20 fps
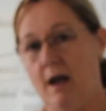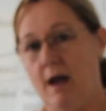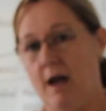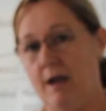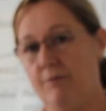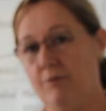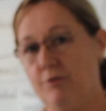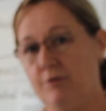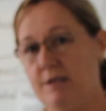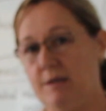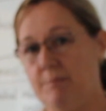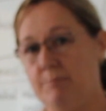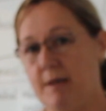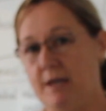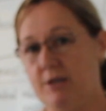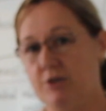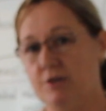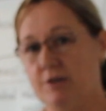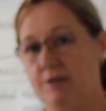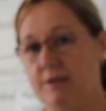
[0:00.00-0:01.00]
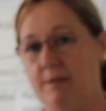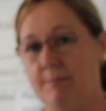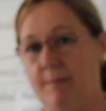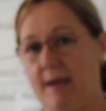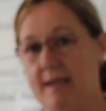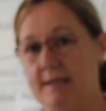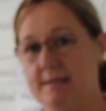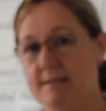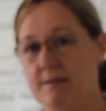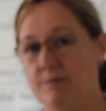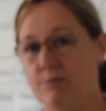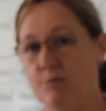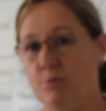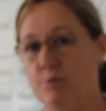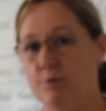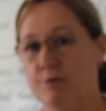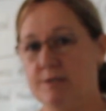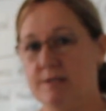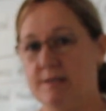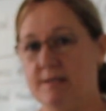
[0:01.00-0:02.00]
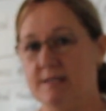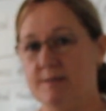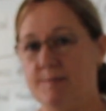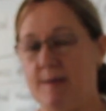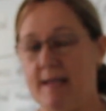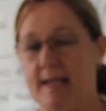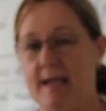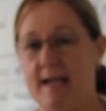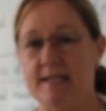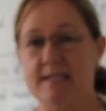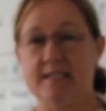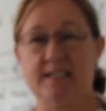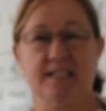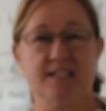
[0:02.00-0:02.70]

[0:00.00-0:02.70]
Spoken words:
I've already measured the mass of the water that's been added.